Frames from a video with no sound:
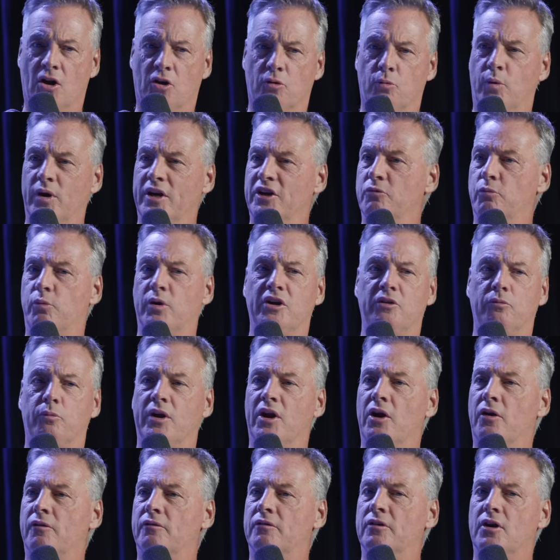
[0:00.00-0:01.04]
We we we
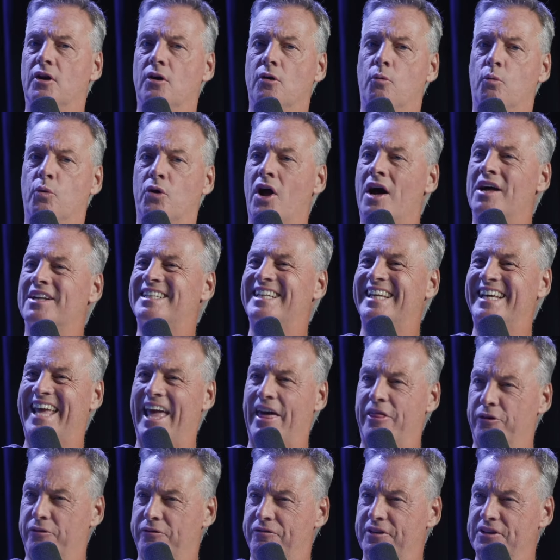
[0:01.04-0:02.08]
don't we're not
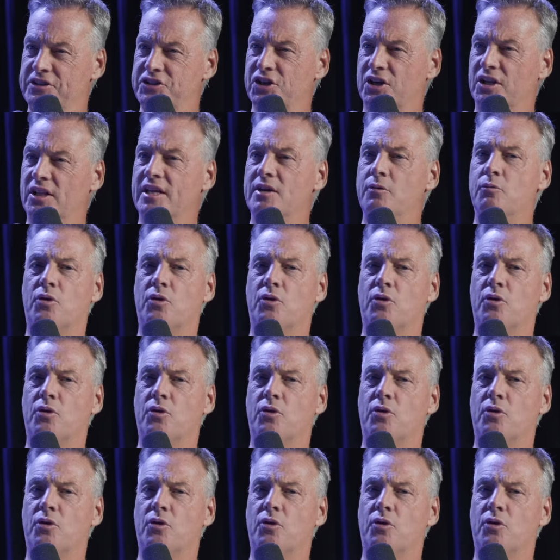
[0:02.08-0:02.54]
together physically.